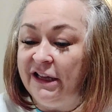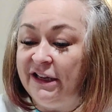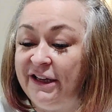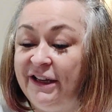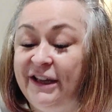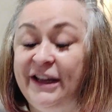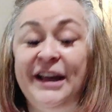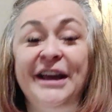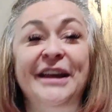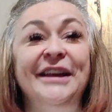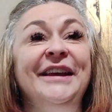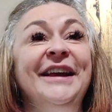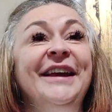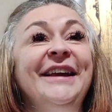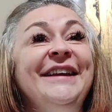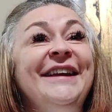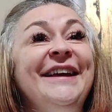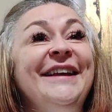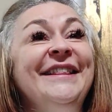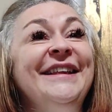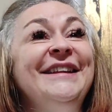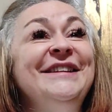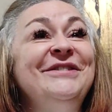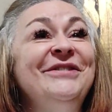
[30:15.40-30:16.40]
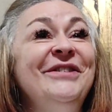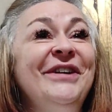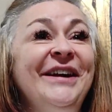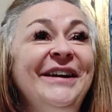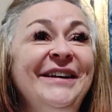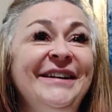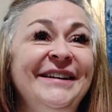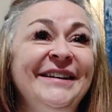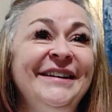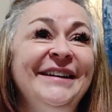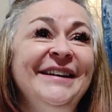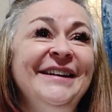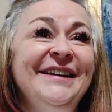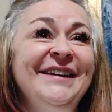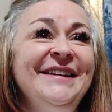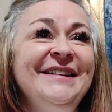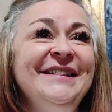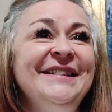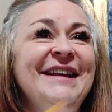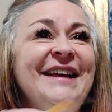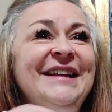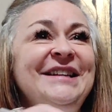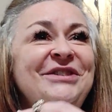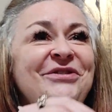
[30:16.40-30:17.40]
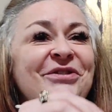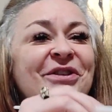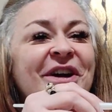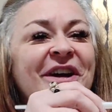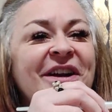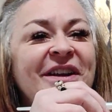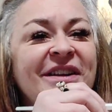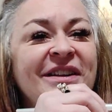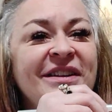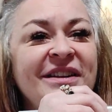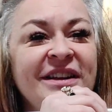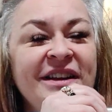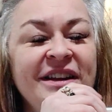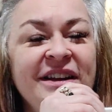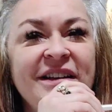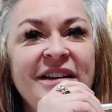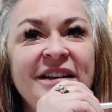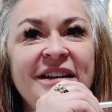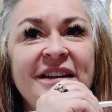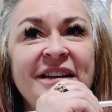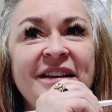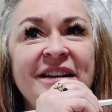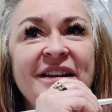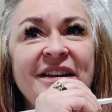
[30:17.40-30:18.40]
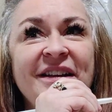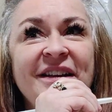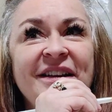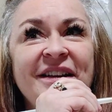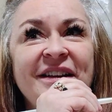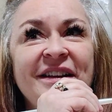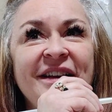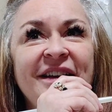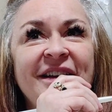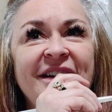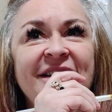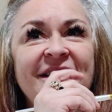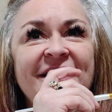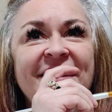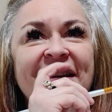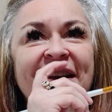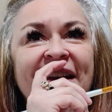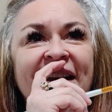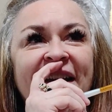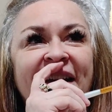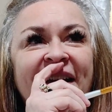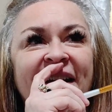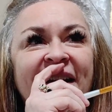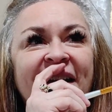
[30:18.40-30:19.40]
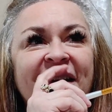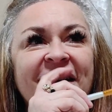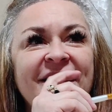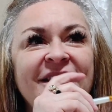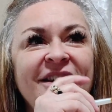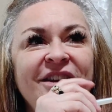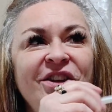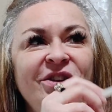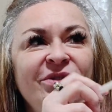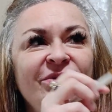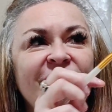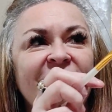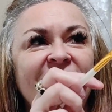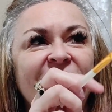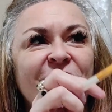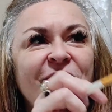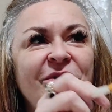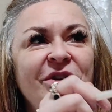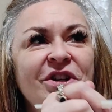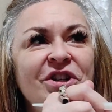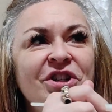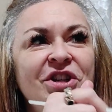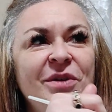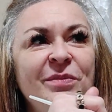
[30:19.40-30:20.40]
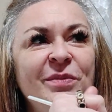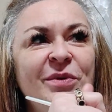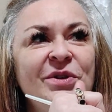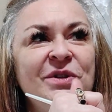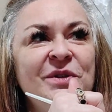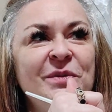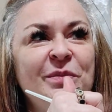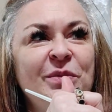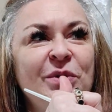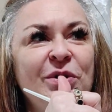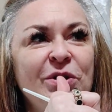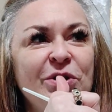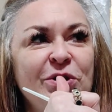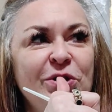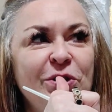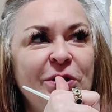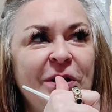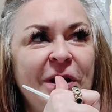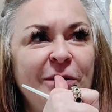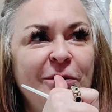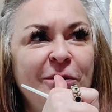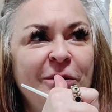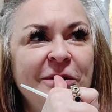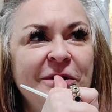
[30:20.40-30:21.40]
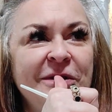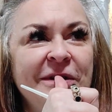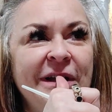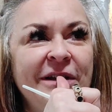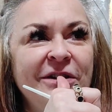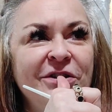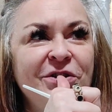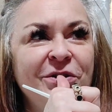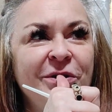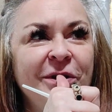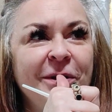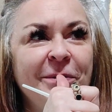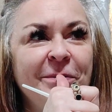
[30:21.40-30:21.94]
yeah, that's right. That's right. Yeah, I think you and I were at Shepherd's Bush that trip.